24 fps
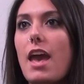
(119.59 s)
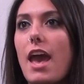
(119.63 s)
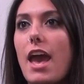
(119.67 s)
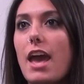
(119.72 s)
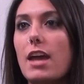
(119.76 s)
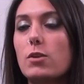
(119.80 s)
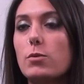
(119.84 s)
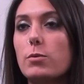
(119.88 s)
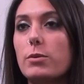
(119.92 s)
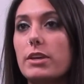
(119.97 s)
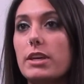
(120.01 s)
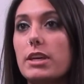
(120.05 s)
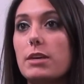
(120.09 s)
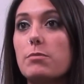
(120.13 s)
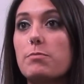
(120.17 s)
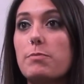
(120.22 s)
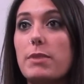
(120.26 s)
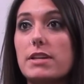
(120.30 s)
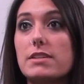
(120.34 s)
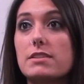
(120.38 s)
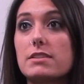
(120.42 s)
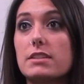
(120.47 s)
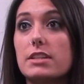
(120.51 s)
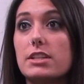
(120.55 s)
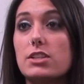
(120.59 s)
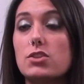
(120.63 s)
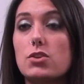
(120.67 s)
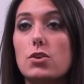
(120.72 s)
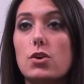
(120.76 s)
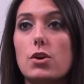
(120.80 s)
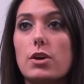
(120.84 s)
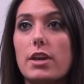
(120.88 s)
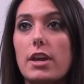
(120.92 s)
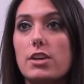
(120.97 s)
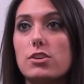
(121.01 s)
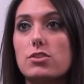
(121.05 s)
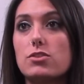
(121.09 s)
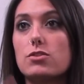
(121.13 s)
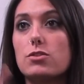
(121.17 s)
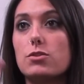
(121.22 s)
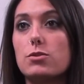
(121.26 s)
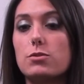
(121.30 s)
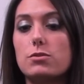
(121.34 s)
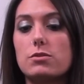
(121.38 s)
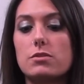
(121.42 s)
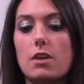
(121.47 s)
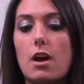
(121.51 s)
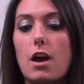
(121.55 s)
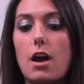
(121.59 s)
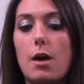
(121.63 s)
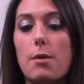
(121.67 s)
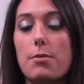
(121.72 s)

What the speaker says: and we basically took issues,